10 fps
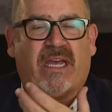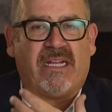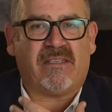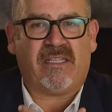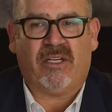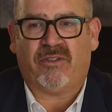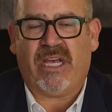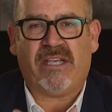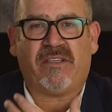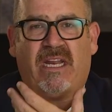I can still
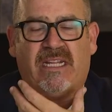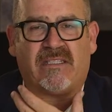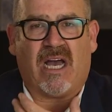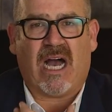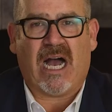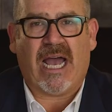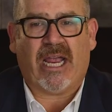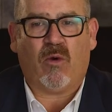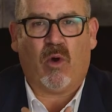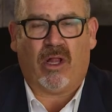taste it. It's a high
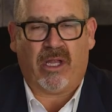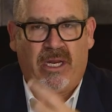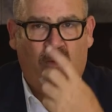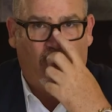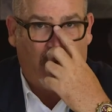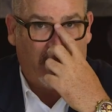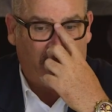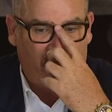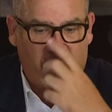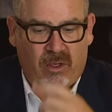quality wine.
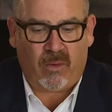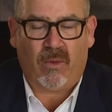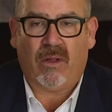So